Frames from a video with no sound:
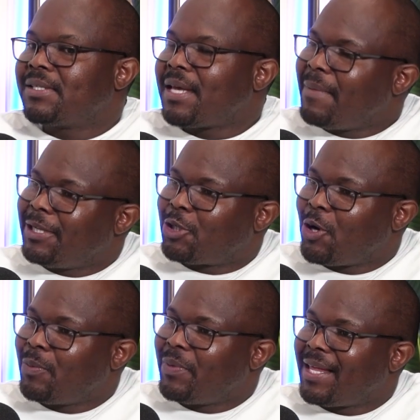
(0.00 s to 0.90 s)
Someone
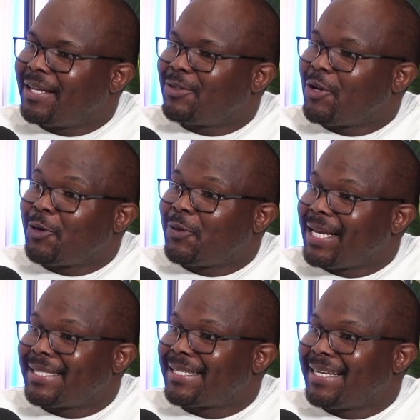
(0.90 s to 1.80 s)
told me that you are good
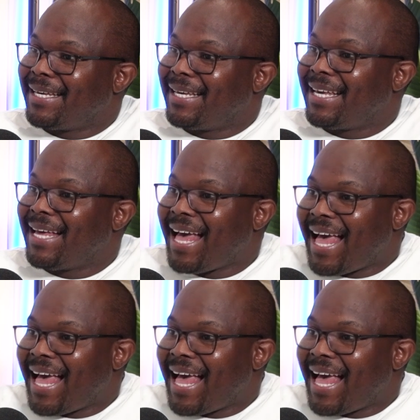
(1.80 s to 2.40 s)
at singing.